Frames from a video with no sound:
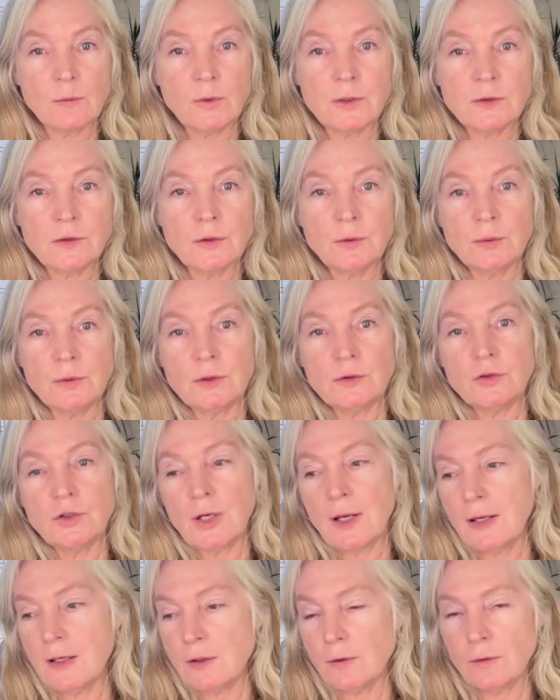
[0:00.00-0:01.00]
when you were a
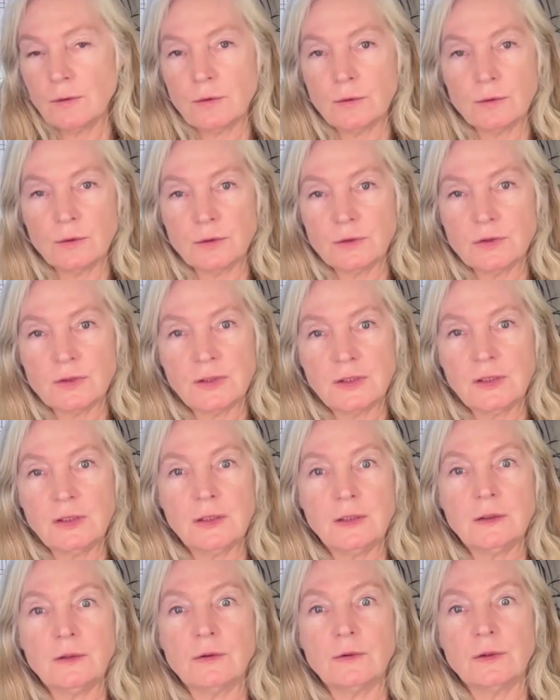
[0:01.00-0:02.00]
child or a
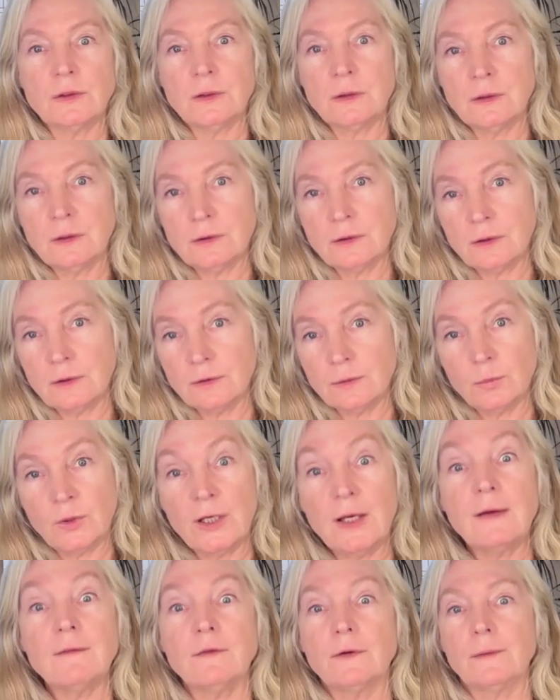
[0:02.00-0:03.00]
teen or a young adult,
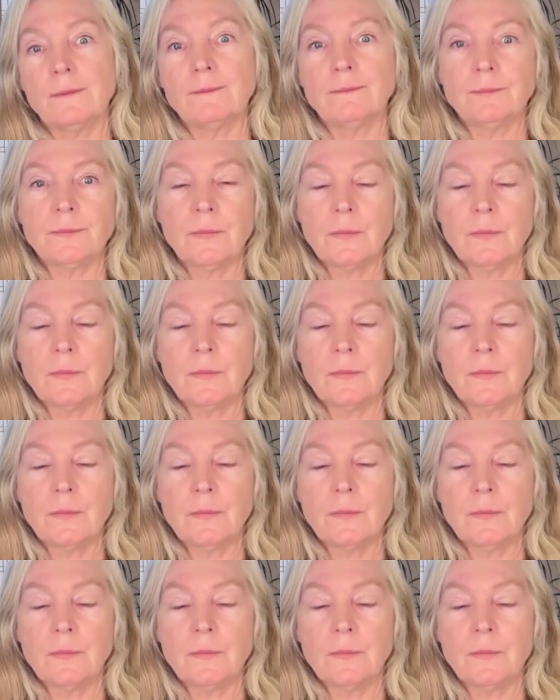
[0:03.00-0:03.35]
whenever.